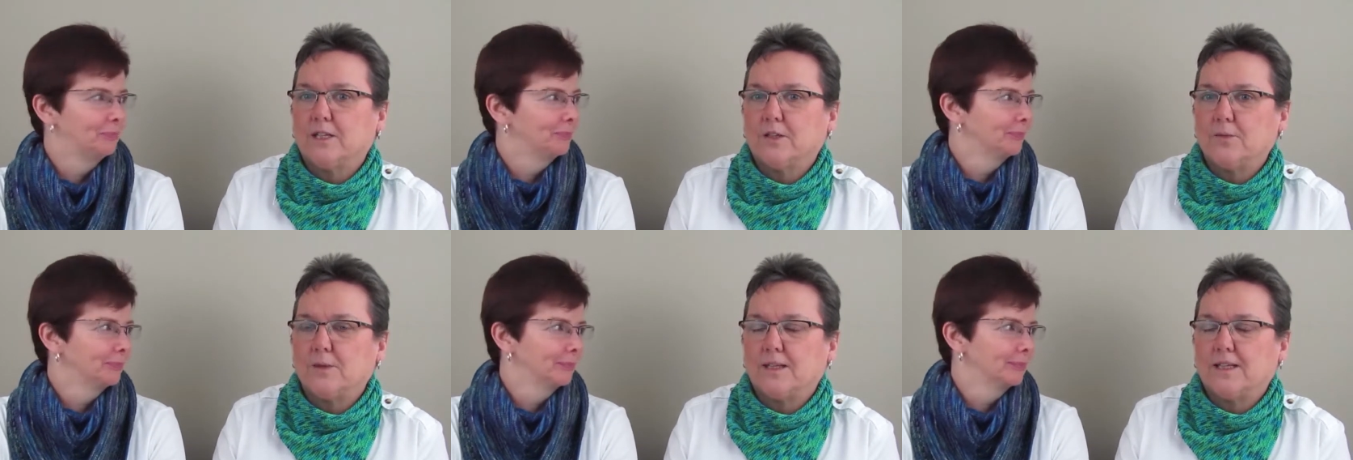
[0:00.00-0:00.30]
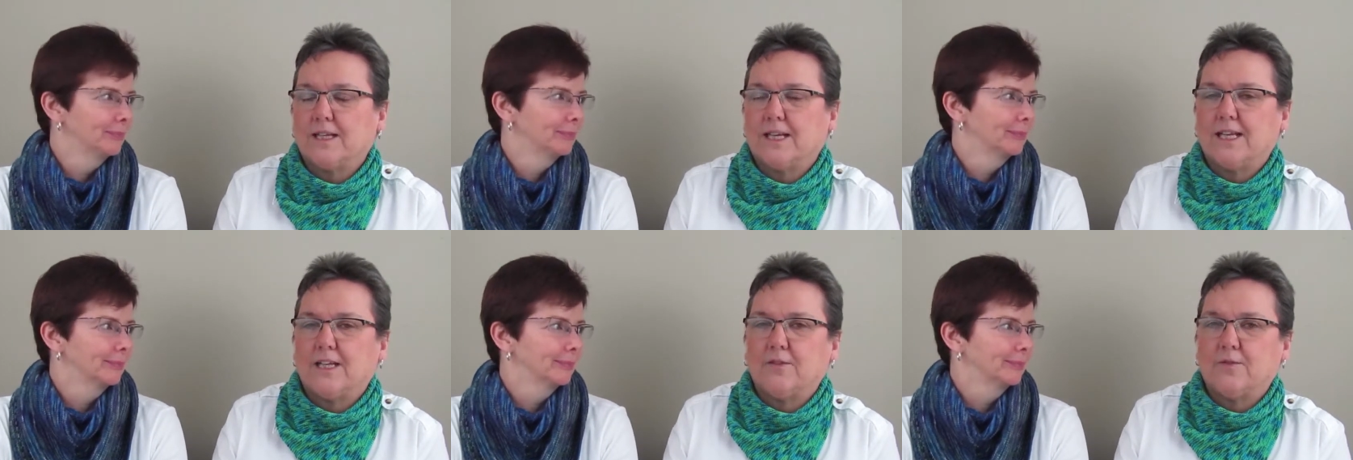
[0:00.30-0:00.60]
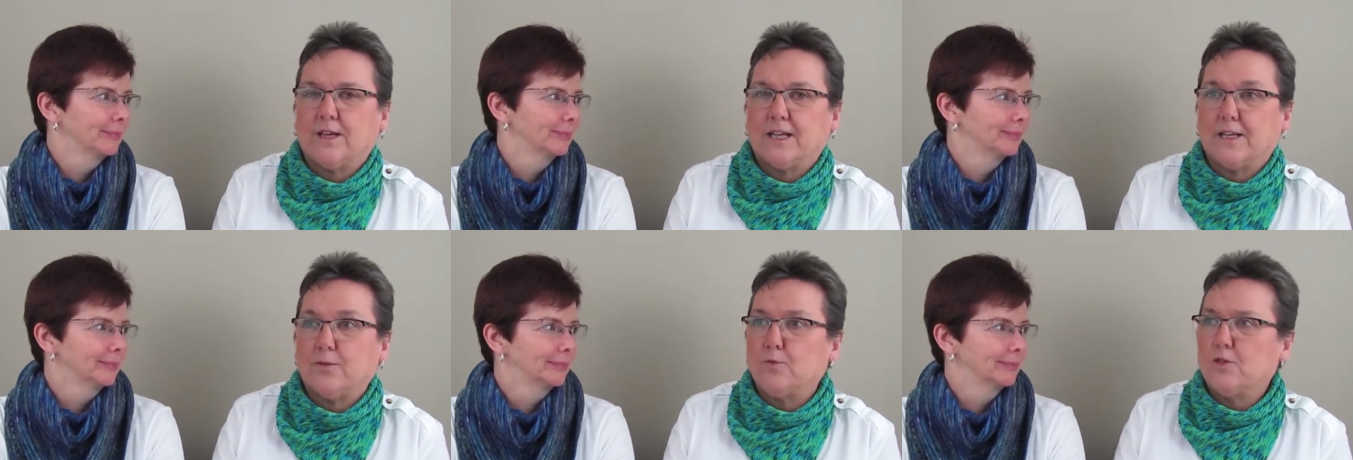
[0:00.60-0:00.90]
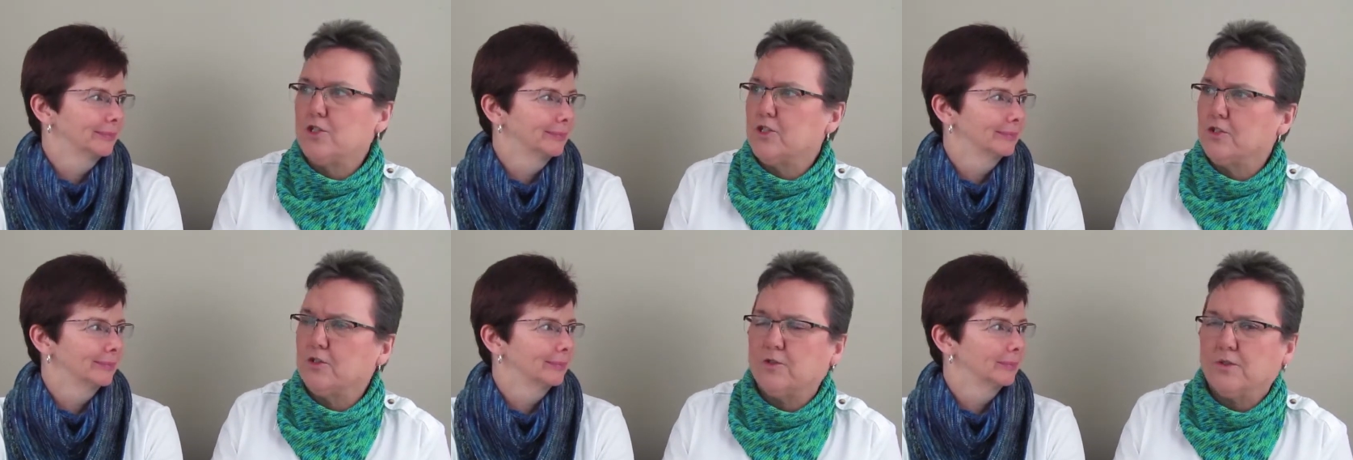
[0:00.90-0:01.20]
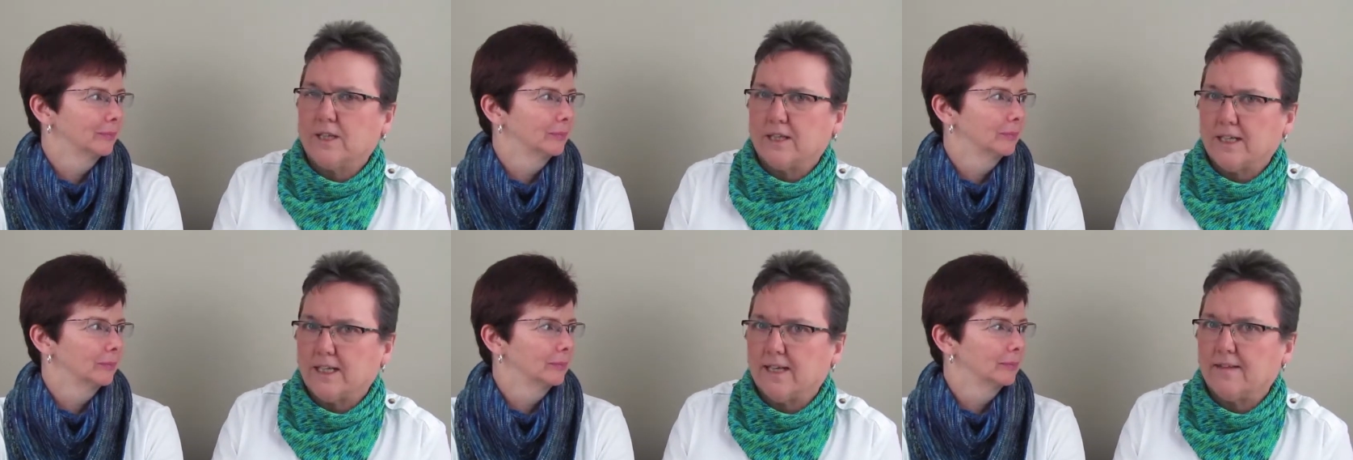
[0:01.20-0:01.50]
Speaker 1: recommend Quai du Vin, and we
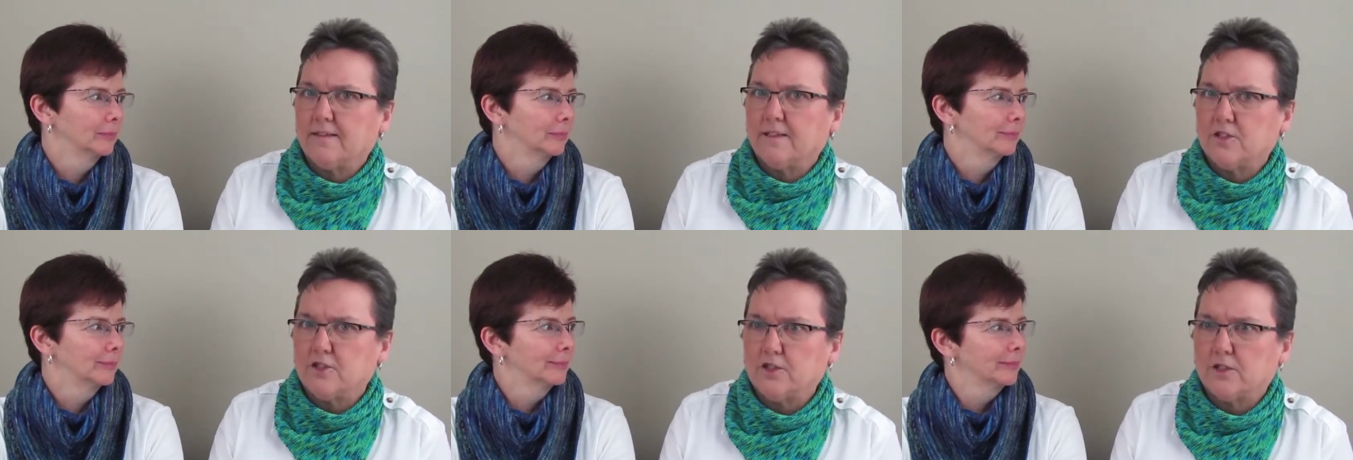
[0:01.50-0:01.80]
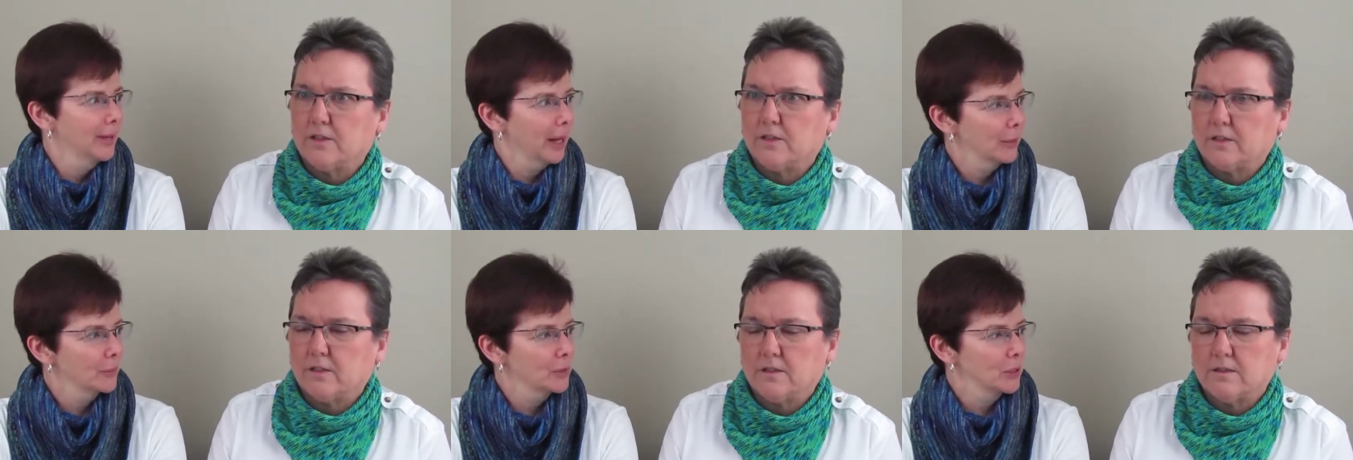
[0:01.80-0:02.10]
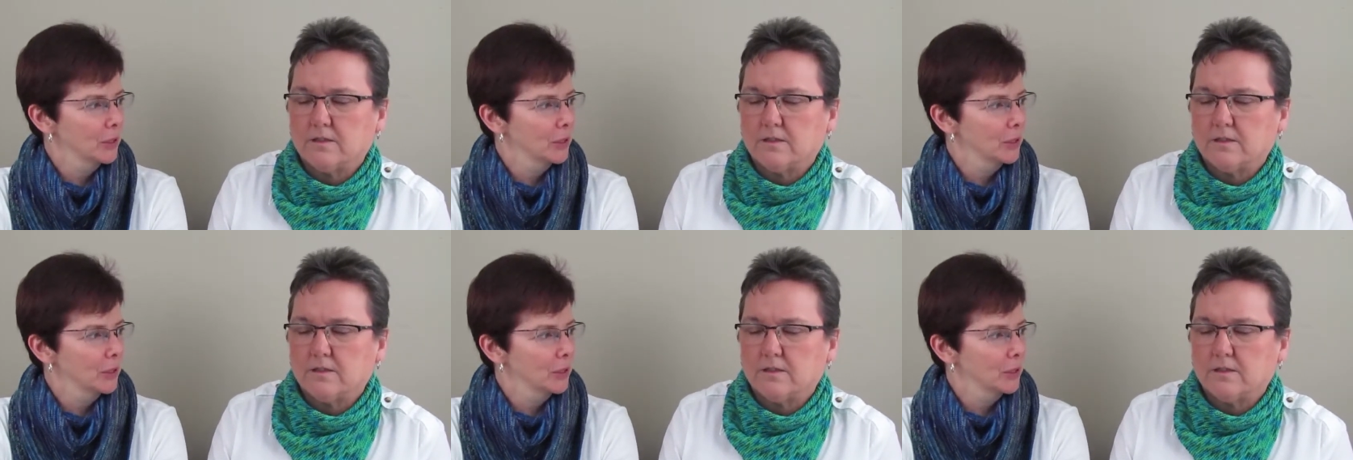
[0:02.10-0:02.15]
should do that again this year.